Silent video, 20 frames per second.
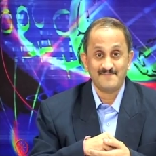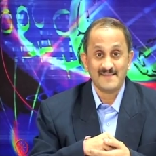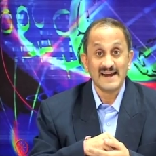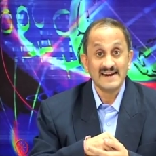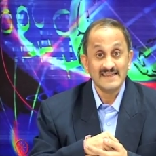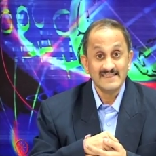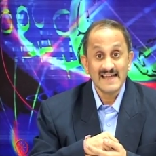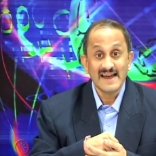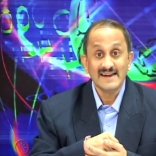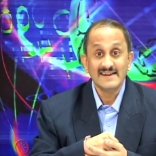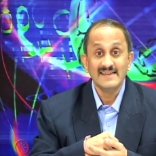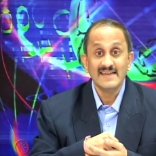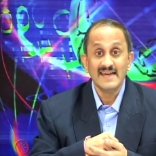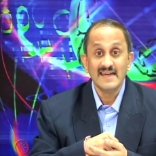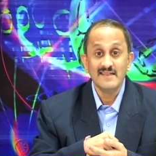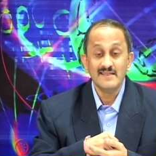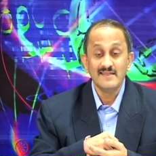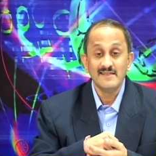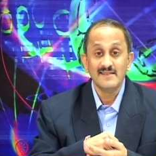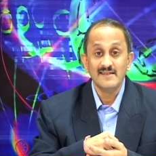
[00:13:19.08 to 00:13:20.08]
And in that
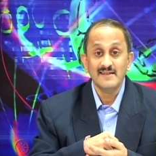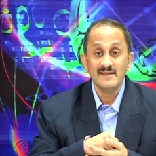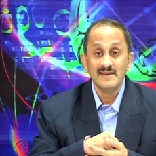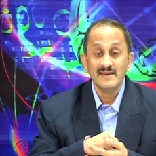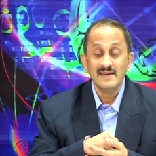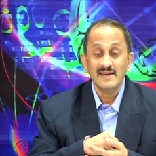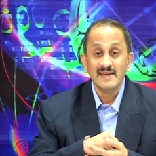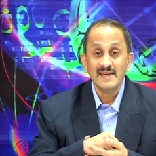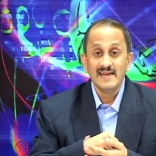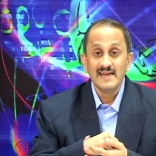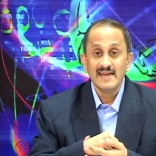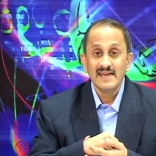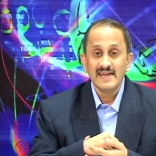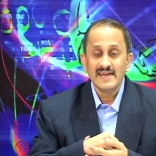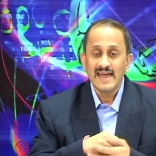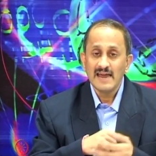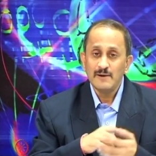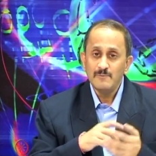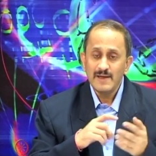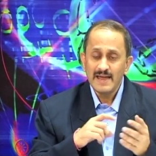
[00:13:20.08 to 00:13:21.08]
case,
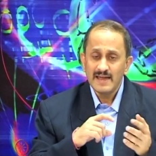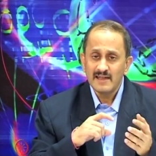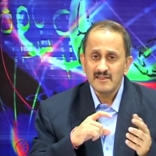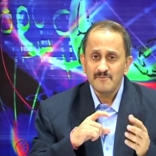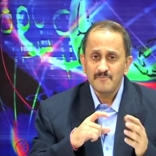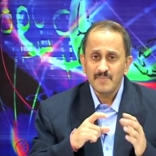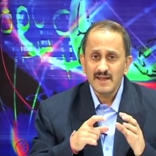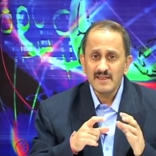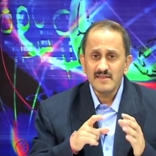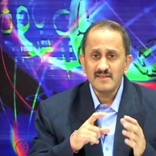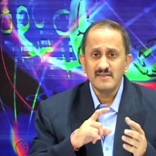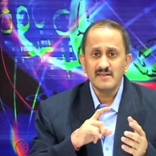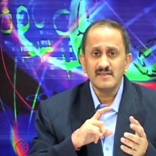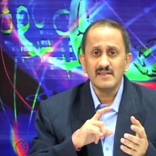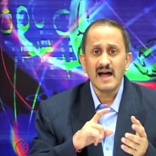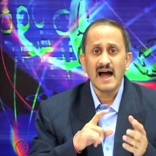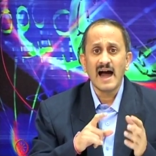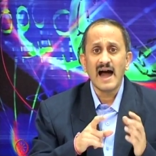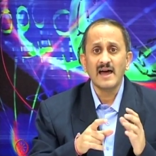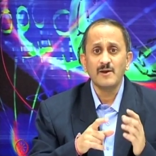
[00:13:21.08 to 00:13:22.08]
can we express this
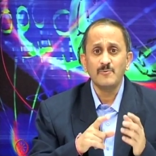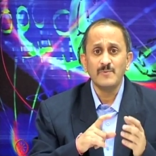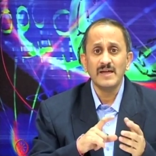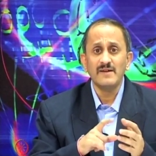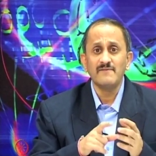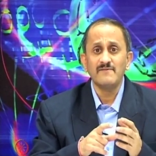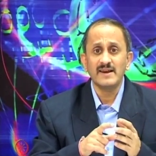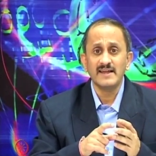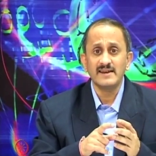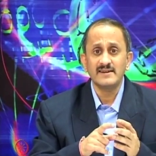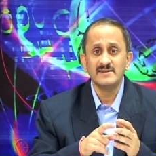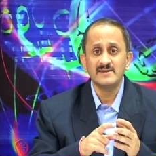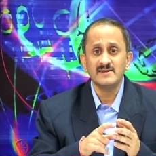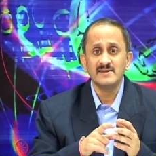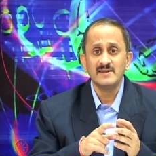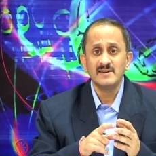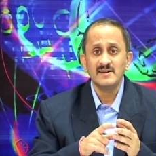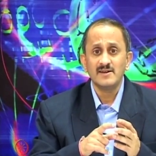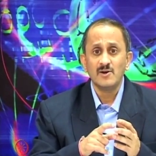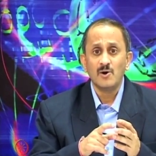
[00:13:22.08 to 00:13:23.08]
Haar wavelet
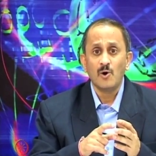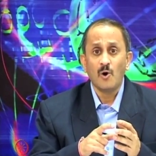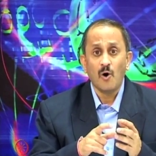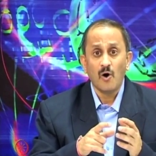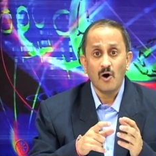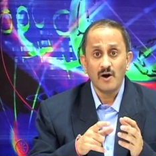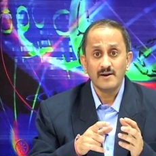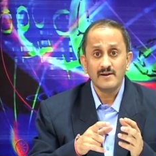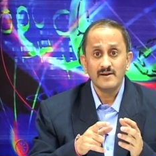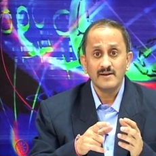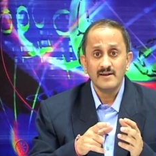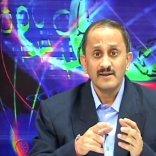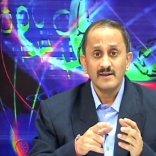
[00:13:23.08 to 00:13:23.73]
or